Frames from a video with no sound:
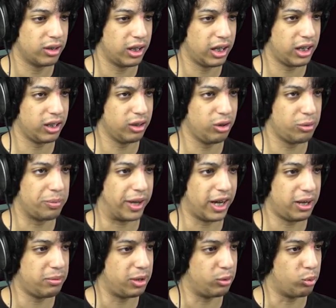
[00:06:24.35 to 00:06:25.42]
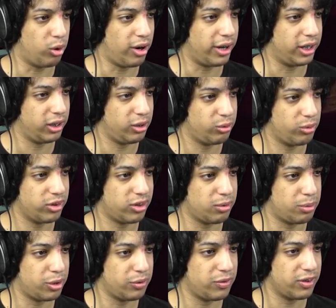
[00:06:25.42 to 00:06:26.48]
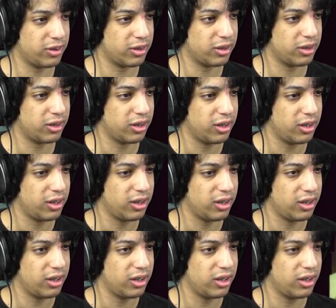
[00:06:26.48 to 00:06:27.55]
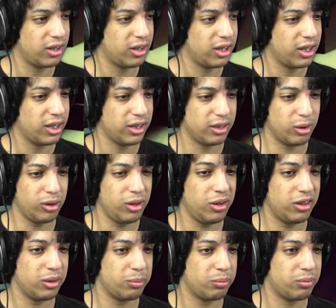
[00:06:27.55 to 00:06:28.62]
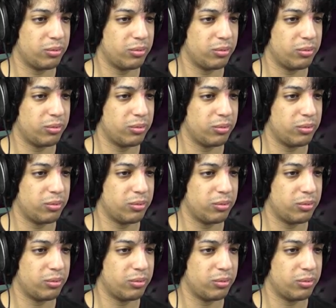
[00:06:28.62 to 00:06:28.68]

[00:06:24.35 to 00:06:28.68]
I can look behind me. Why? What's the purpose? The only